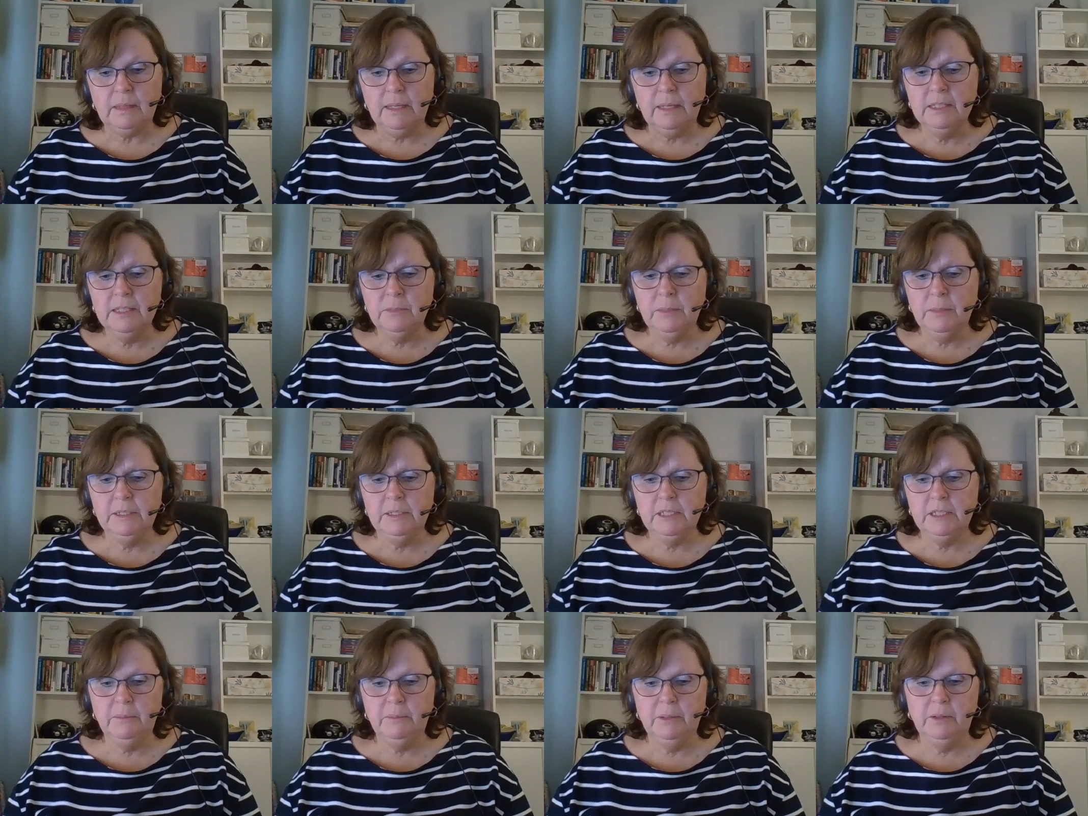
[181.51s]
as well as
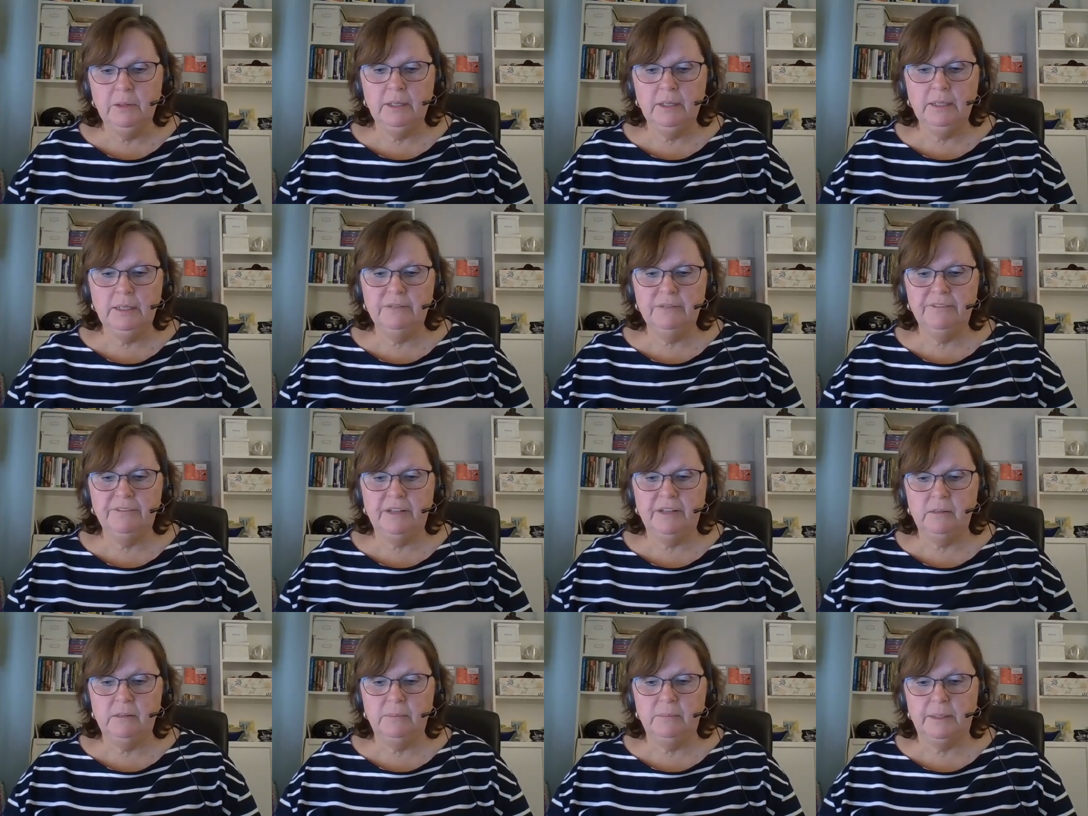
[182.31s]
community
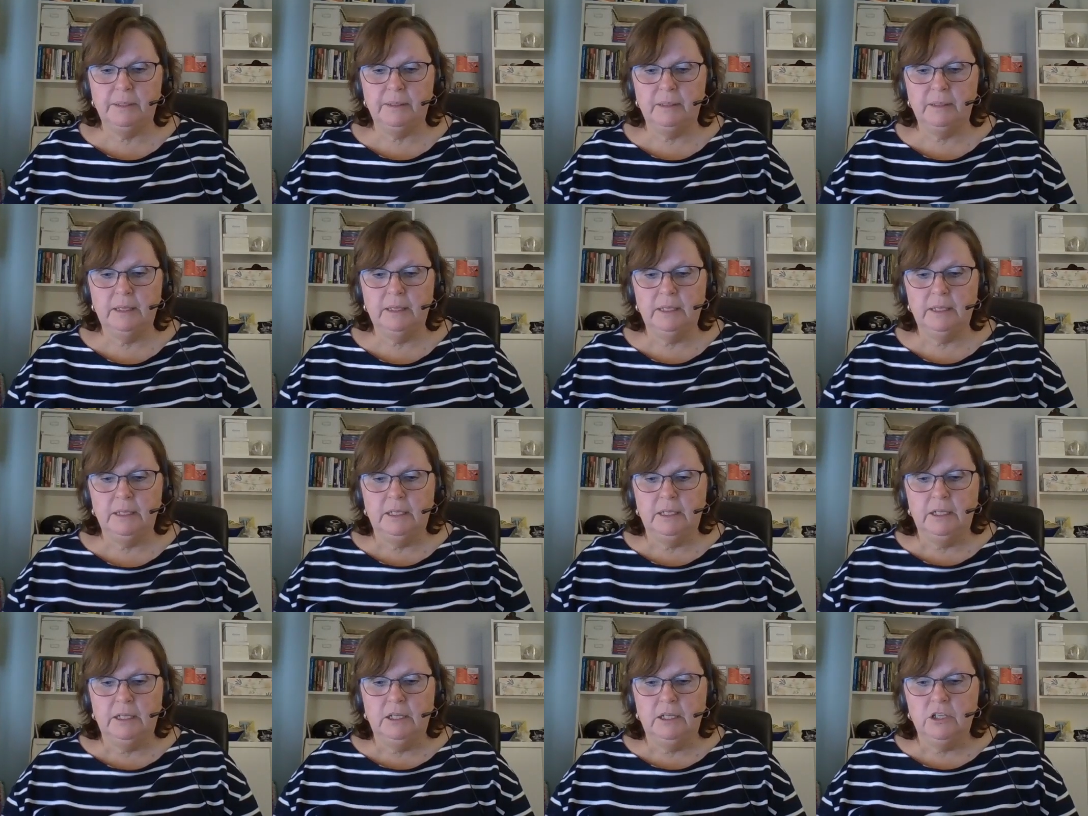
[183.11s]
development.
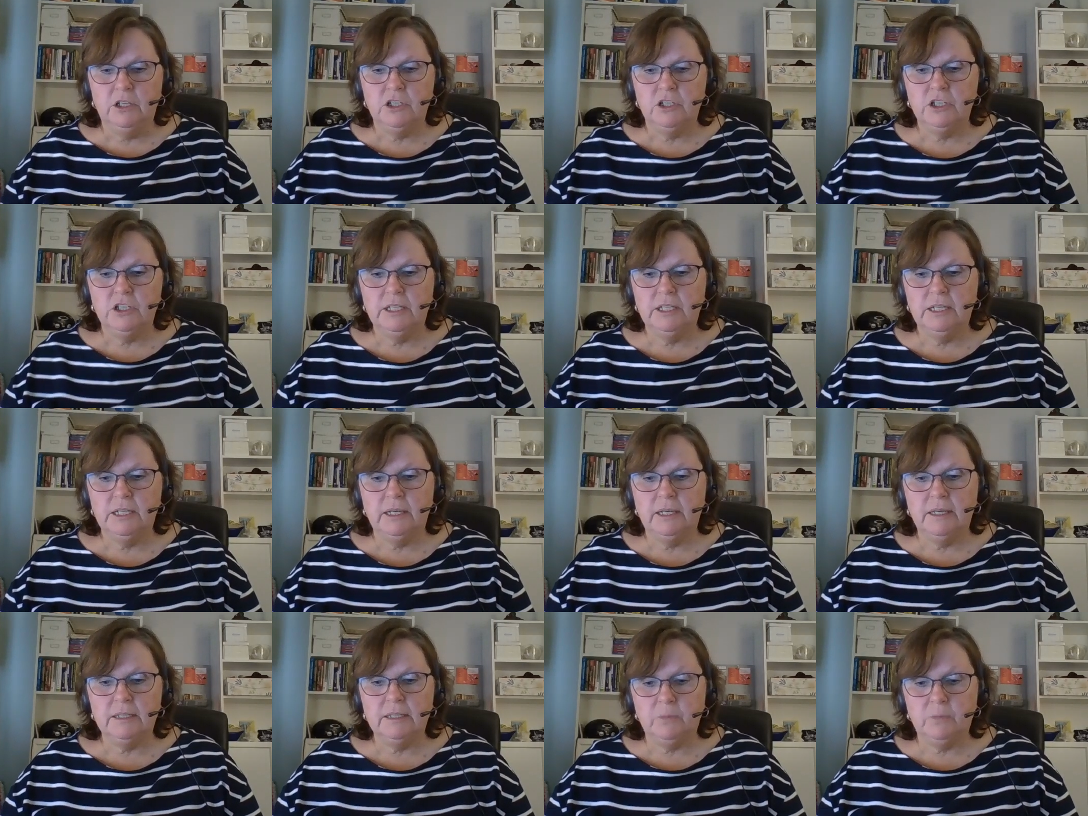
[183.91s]
She
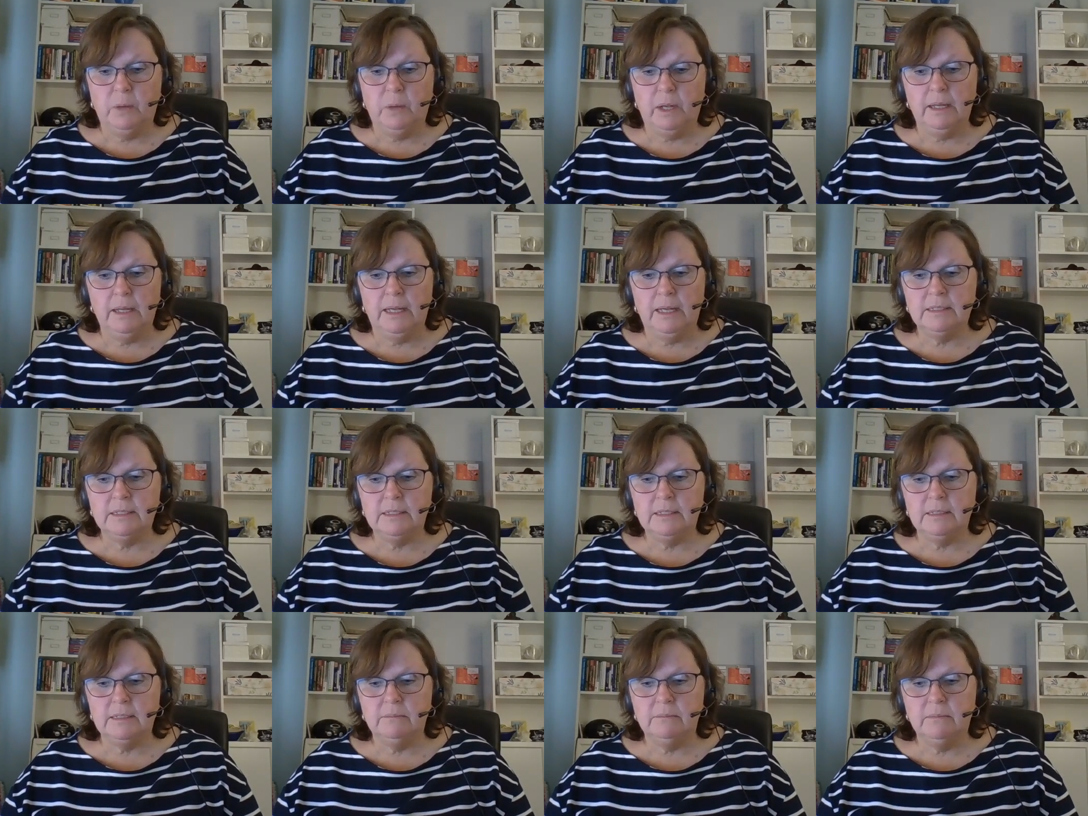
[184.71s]
as well has
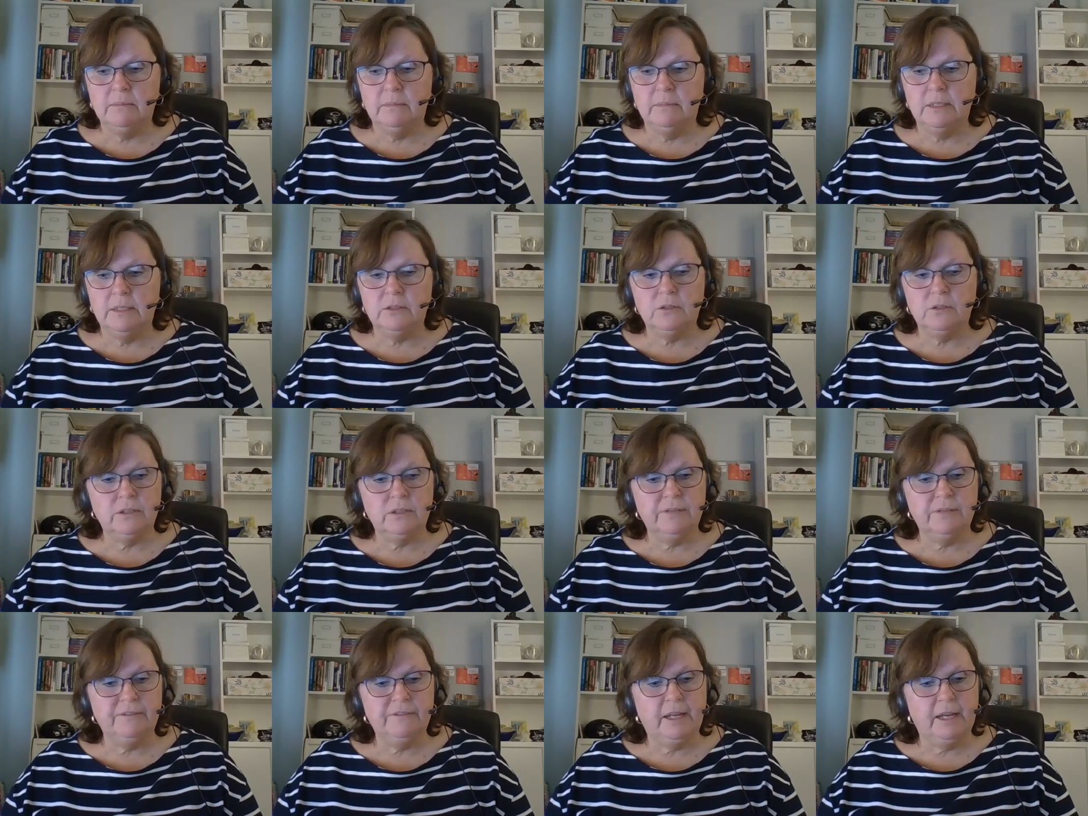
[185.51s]
some
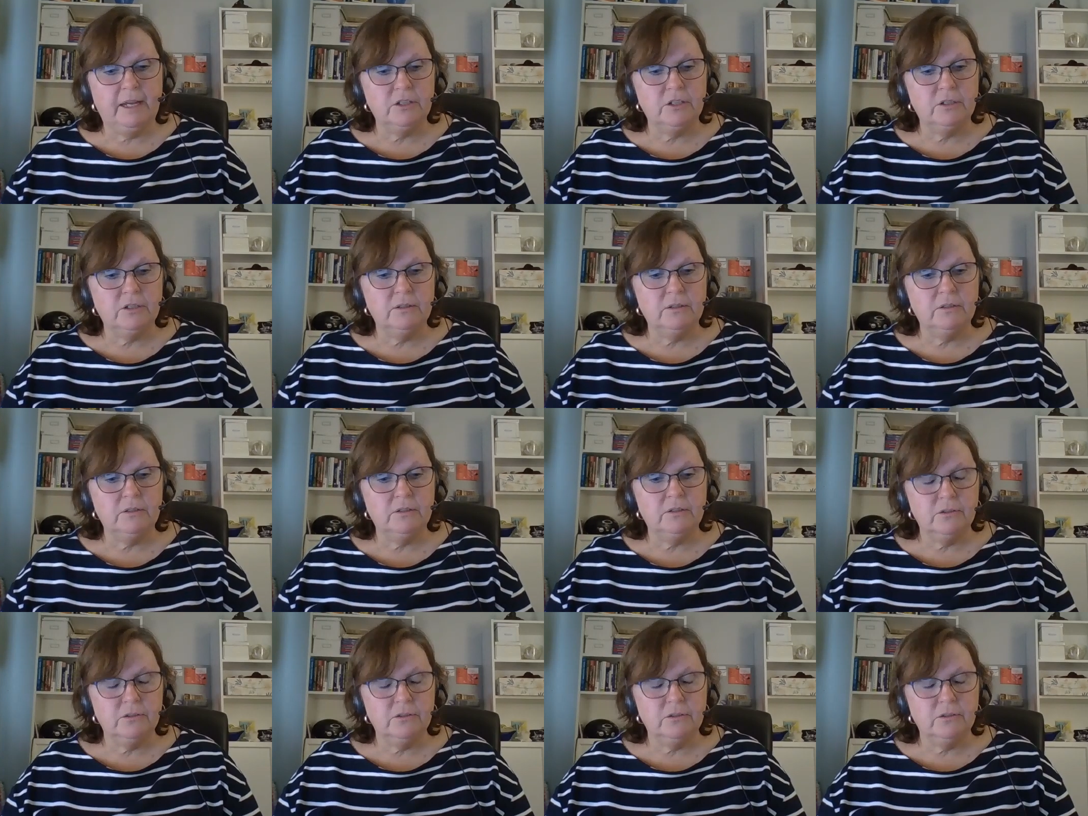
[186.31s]
certifications